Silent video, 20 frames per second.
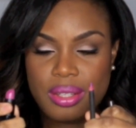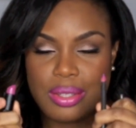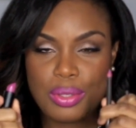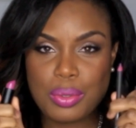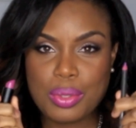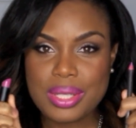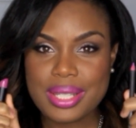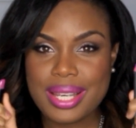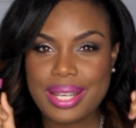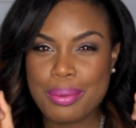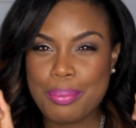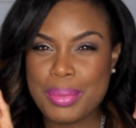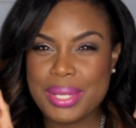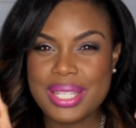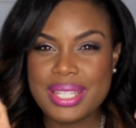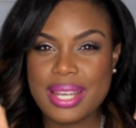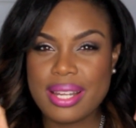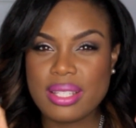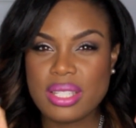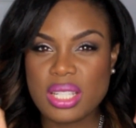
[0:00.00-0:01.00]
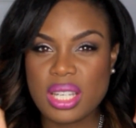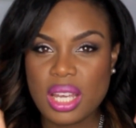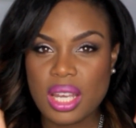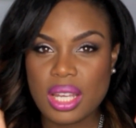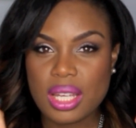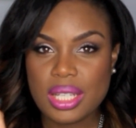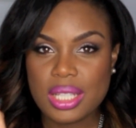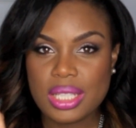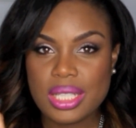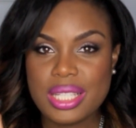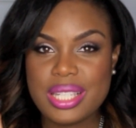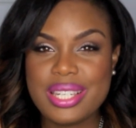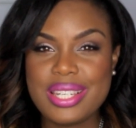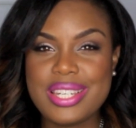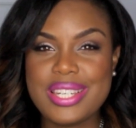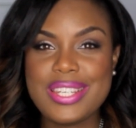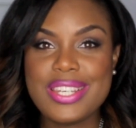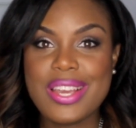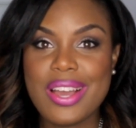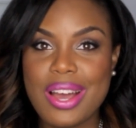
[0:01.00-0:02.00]
So it's like a magenta,
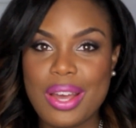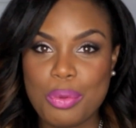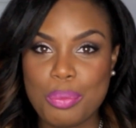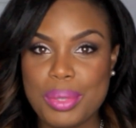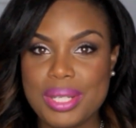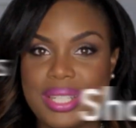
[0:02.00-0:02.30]
neon